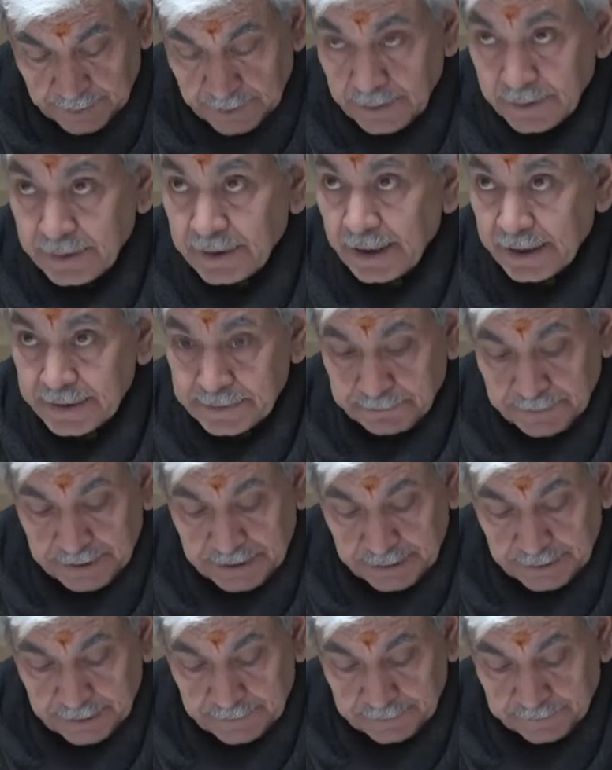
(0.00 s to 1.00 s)
It has
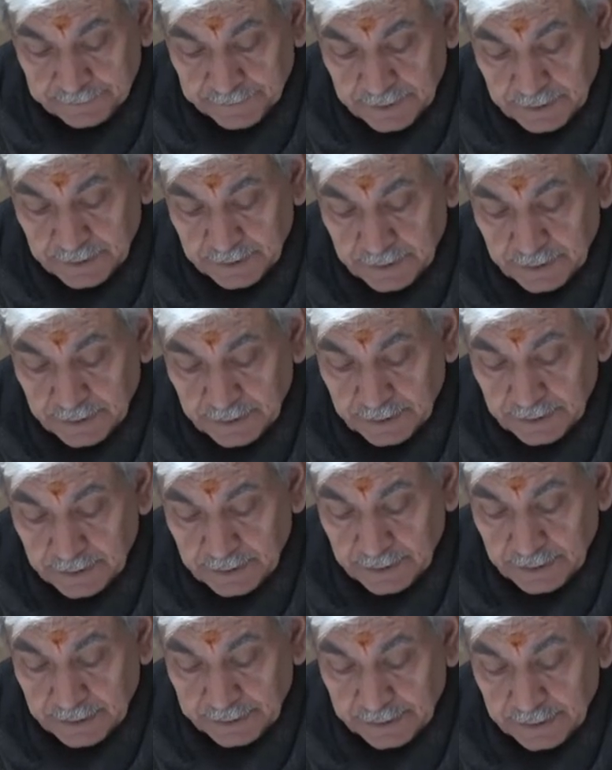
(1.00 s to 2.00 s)
been
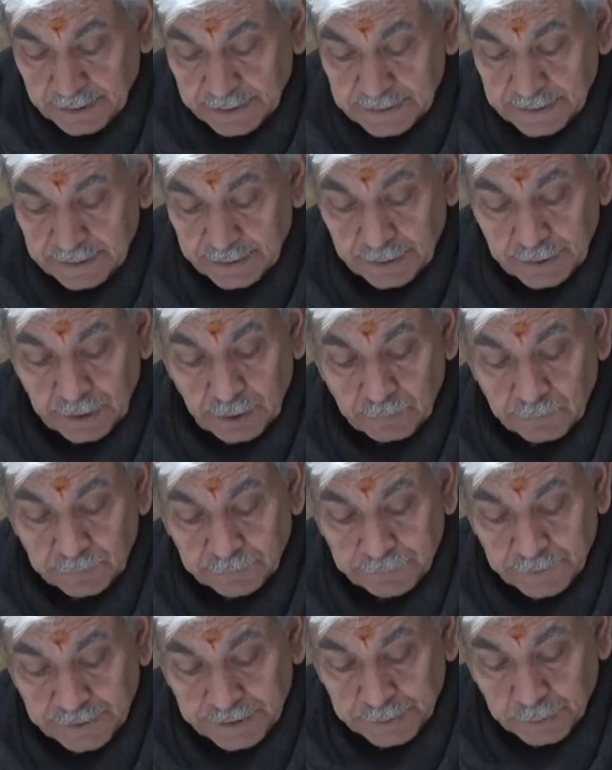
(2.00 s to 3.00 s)
a nursing
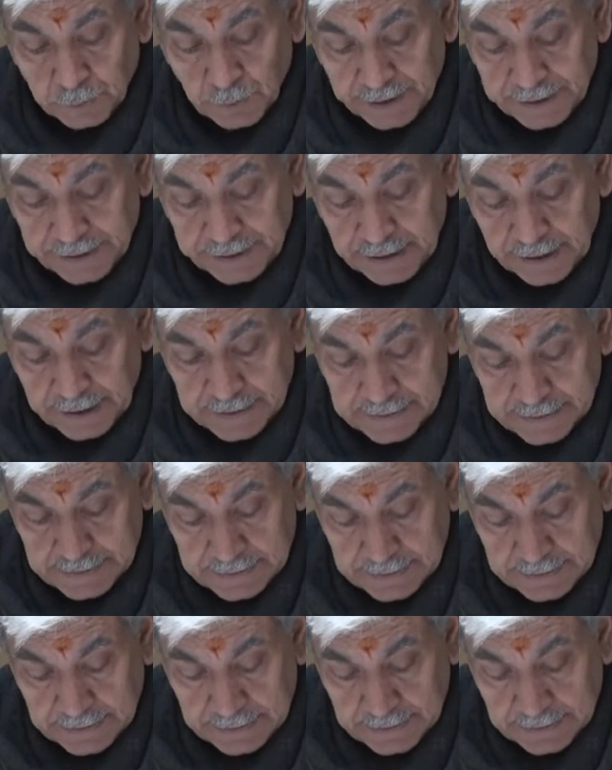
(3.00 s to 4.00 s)
ground for new ideas
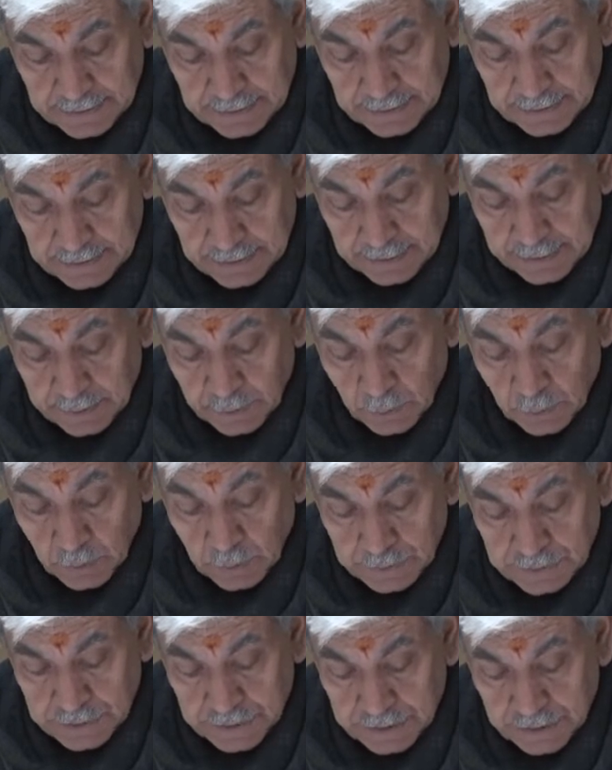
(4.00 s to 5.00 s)
and
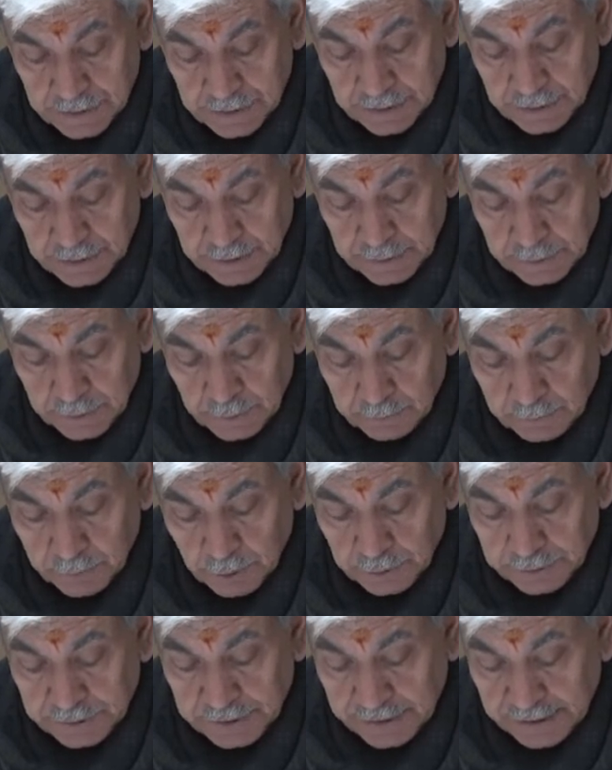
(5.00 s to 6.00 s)
host to
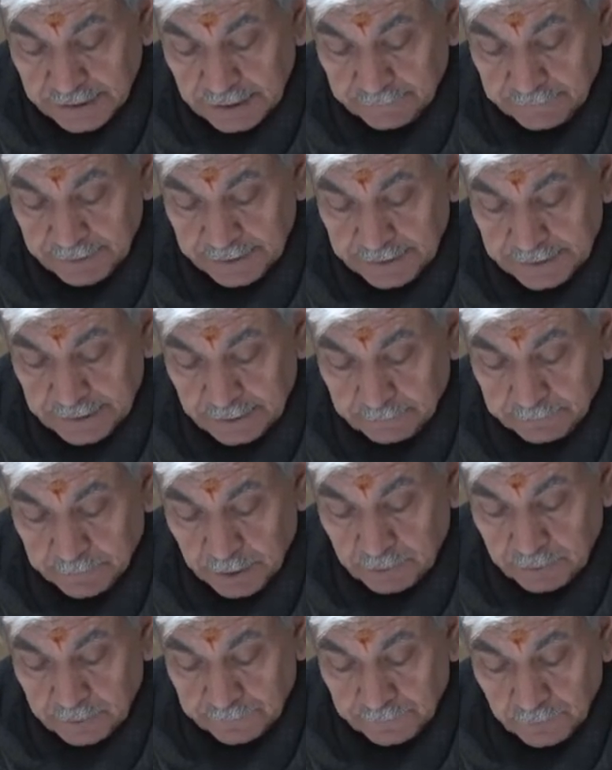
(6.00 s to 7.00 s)
both relevant and
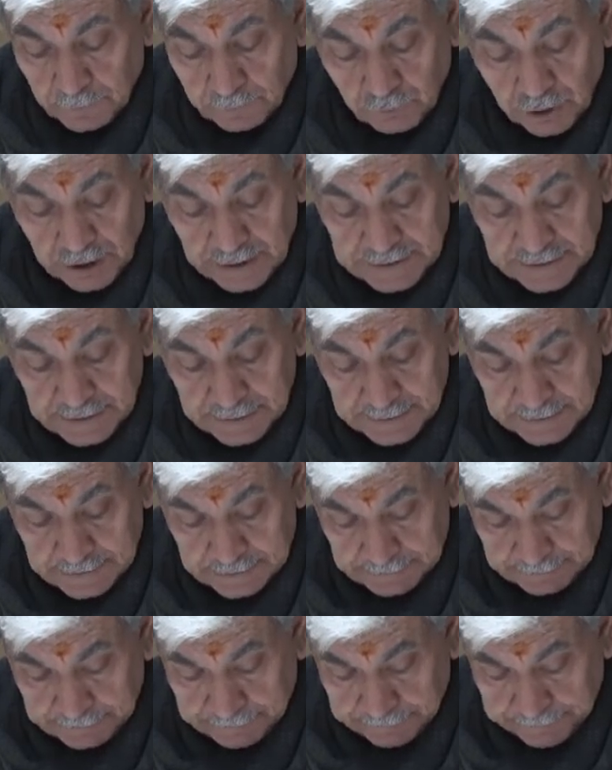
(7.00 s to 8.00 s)
powerful voices.
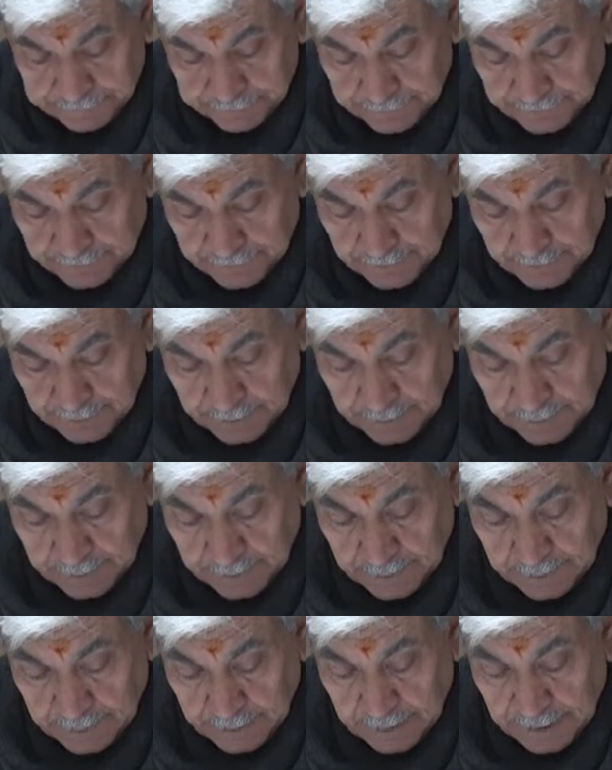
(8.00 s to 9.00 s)

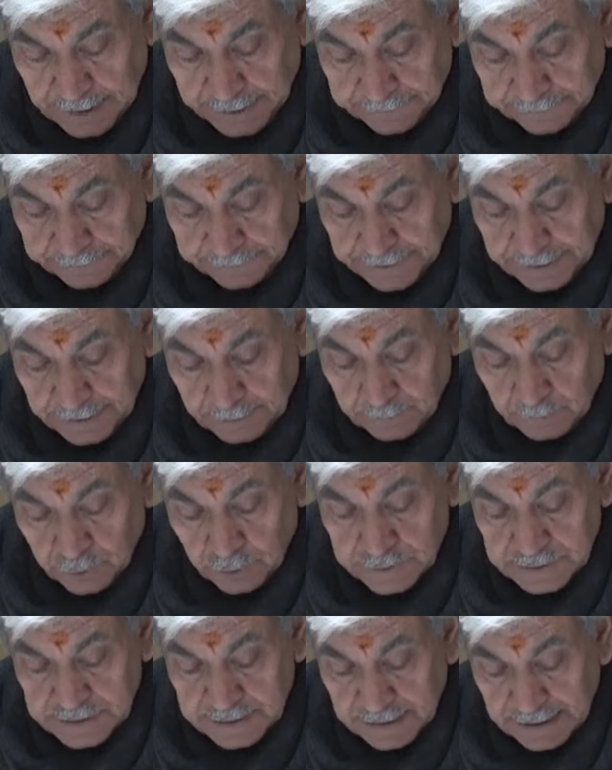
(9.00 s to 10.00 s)
I feel
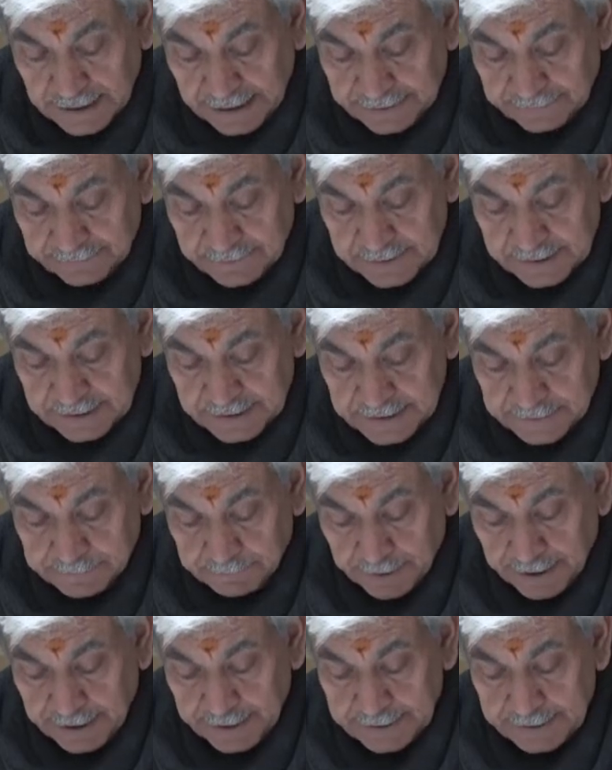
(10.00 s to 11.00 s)
most alive and
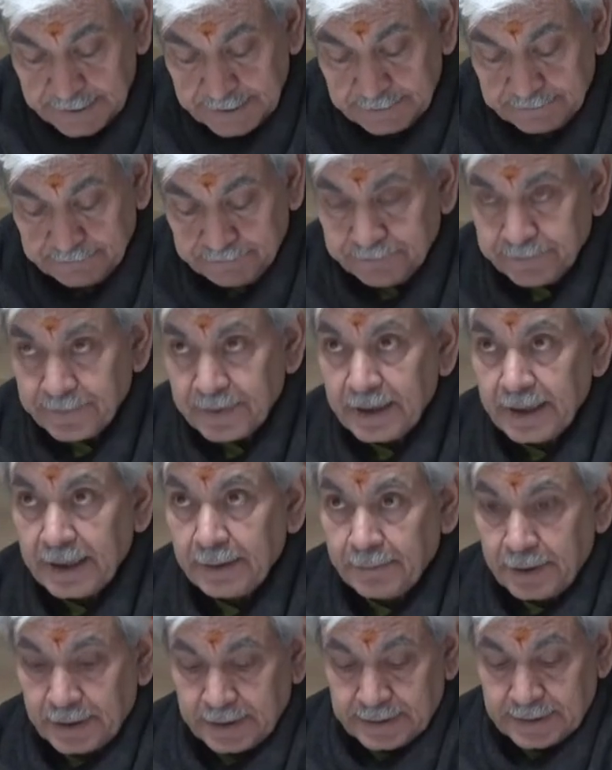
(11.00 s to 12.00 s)
inspired
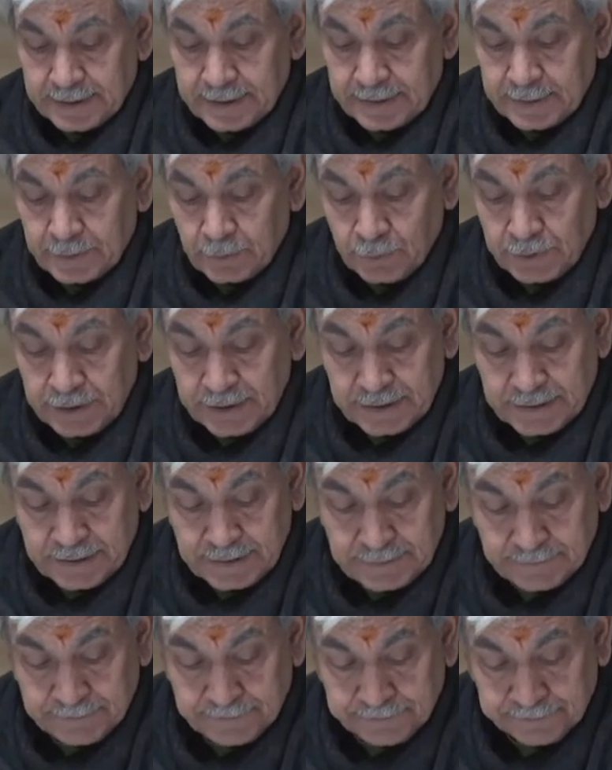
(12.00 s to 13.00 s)
amongst the
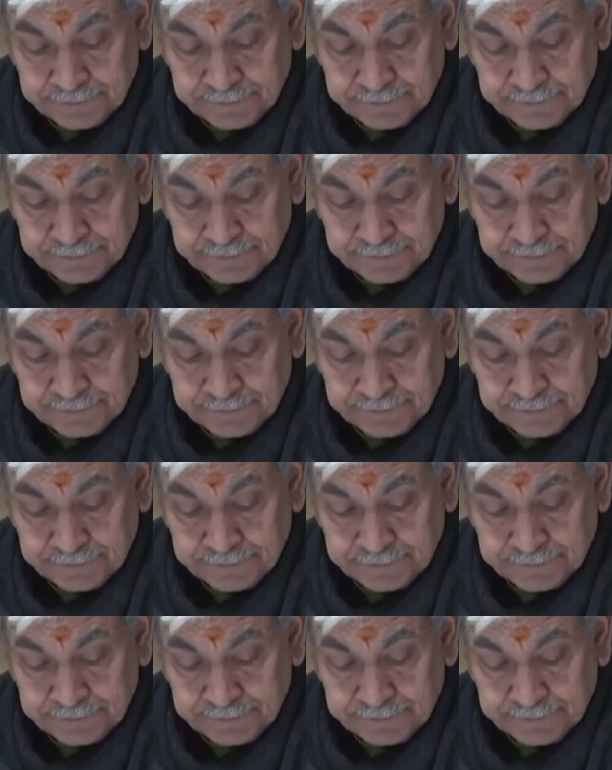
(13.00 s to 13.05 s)
students